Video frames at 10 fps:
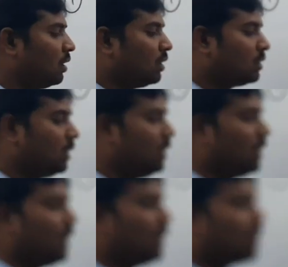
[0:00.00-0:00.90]
see,
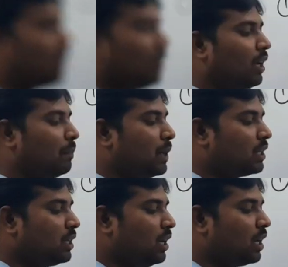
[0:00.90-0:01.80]
a
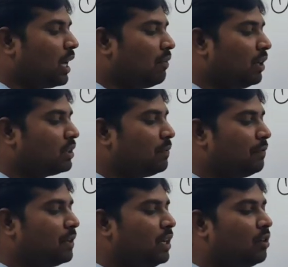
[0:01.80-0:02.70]
person travels
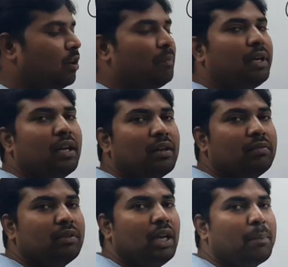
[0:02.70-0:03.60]
15 kilometers.
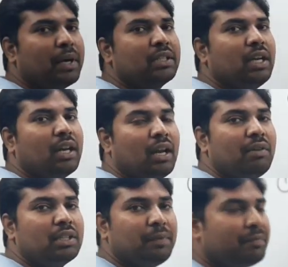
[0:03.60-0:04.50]
A person
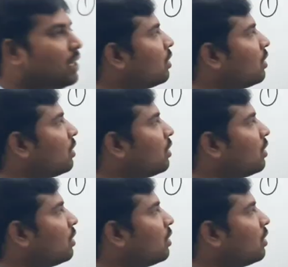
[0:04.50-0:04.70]
travels 15